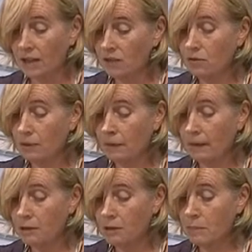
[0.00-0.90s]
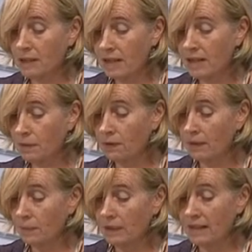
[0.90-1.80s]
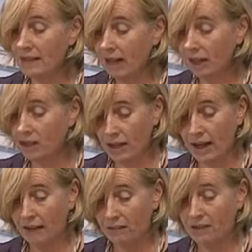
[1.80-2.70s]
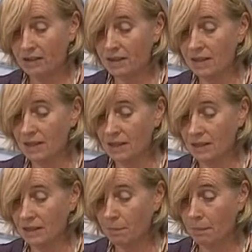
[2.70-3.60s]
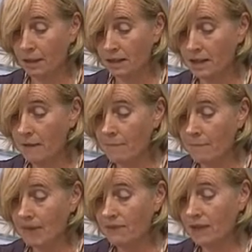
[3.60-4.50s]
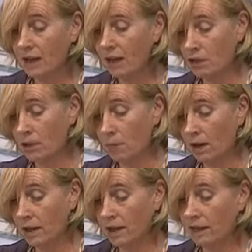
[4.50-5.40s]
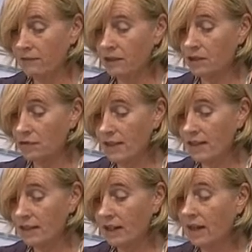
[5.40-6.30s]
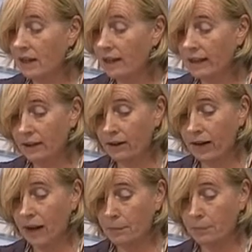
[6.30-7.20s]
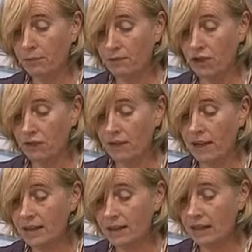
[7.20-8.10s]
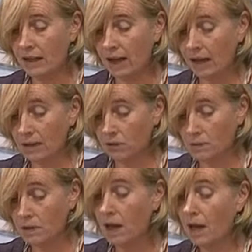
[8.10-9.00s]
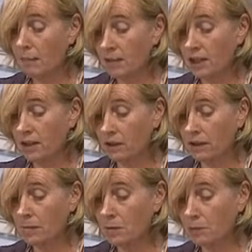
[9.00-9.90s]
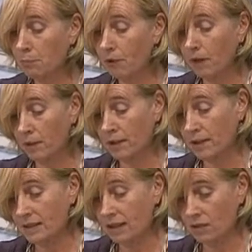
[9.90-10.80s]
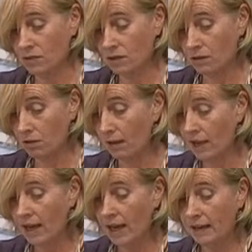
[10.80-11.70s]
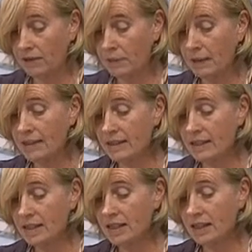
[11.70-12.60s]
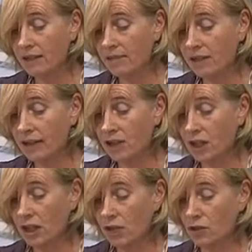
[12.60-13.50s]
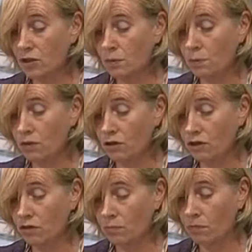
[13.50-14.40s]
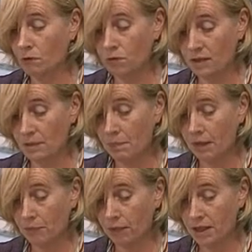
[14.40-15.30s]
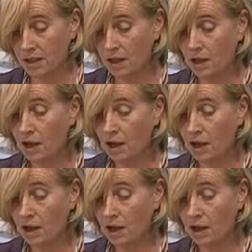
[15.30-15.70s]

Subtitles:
so that we're able to assess whether the bill is actually having its intended impact, if it's actually working, if it's addressing the clear gap in provision of ASD classrooms, particularly between primary and secondary school, if the bill is indeed delivering the education to which children with autism have a right.